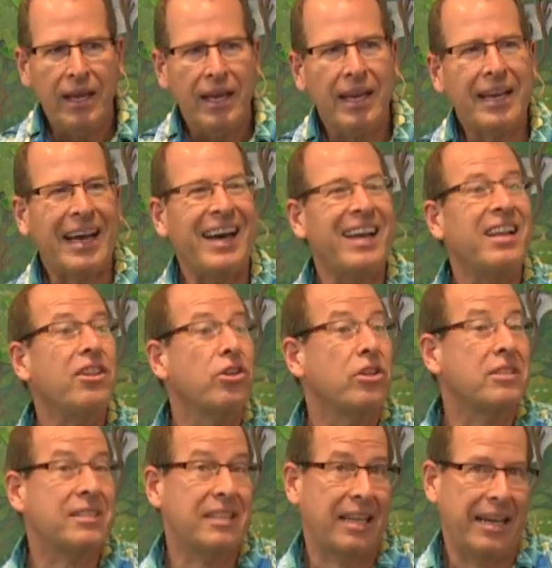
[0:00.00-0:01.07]
It kind of
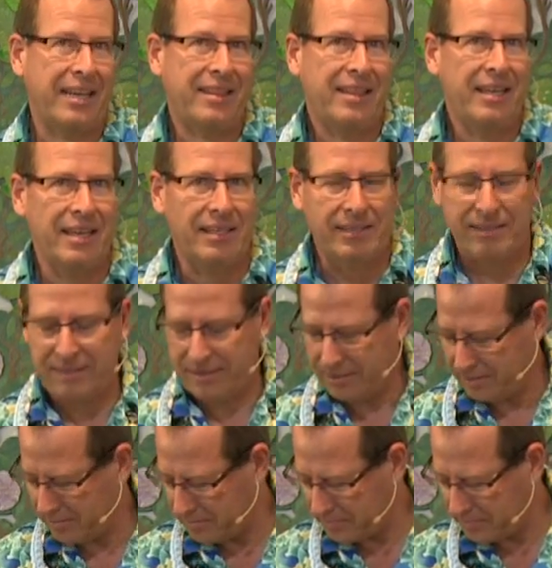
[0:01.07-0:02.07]
looks like this.